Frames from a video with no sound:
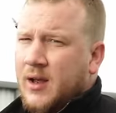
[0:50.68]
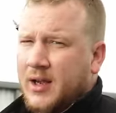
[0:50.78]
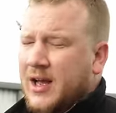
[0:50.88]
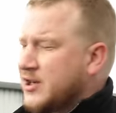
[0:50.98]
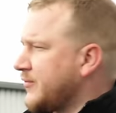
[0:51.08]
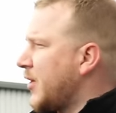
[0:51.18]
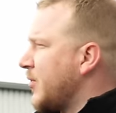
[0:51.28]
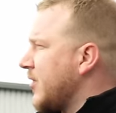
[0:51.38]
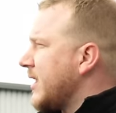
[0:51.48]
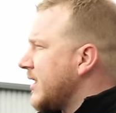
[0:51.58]
I can't actually find
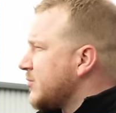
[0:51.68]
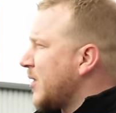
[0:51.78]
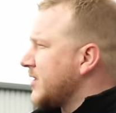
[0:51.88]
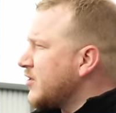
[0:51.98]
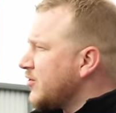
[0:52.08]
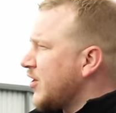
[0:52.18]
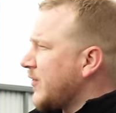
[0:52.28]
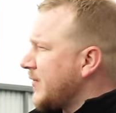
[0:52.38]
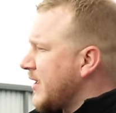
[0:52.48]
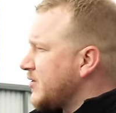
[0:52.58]
what grade it is, but it's
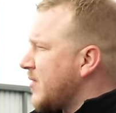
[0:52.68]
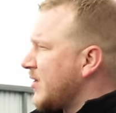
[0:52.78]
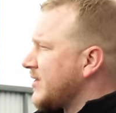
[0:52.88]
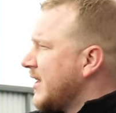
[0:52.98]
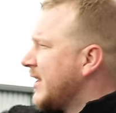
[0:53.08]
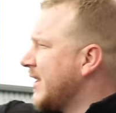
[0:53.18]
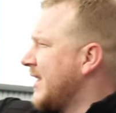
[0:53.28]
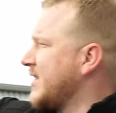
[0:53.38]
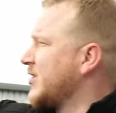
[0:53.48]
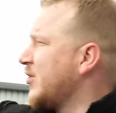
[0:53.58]
135,000 miles.
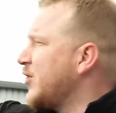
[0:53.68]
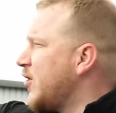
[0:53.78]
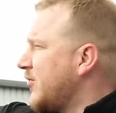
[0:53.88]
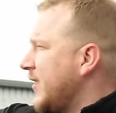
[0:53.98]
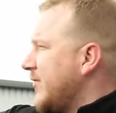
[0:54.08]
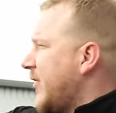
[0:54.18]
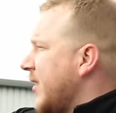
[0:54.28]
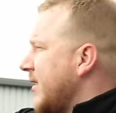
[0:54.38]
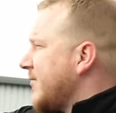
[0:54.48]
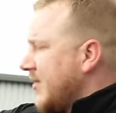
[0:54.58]
It's got no
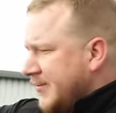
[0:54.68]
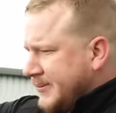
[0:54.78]
V5.